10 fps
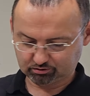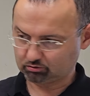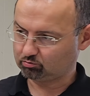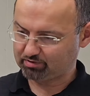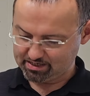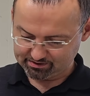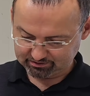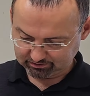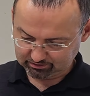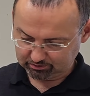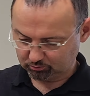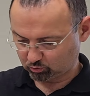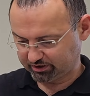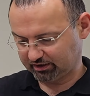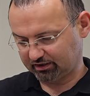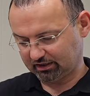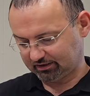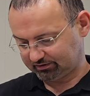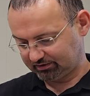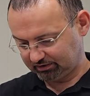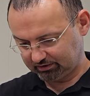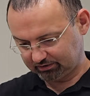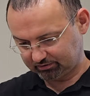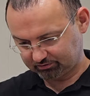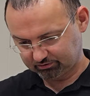So basically we got here